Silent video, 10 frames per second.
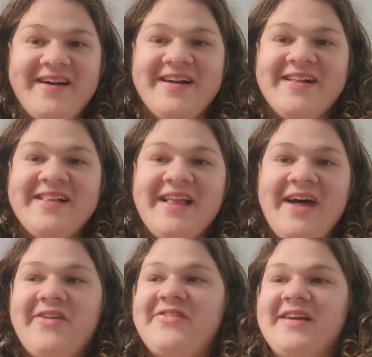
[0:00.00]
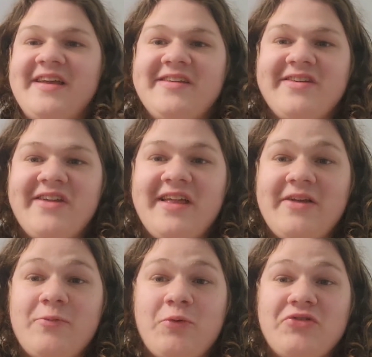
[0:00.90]
I don't think it is going
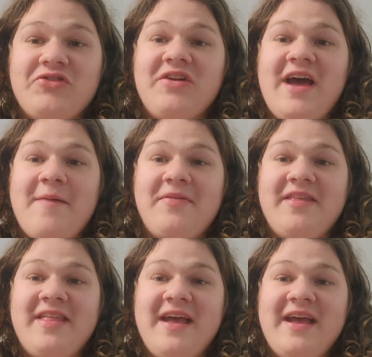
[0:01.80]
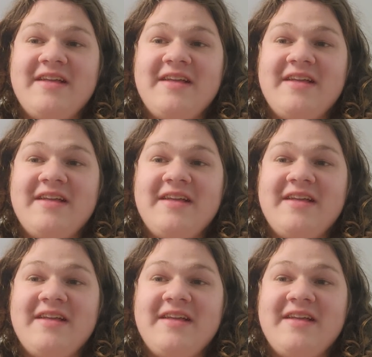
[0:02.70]
to, a report's going to happen today.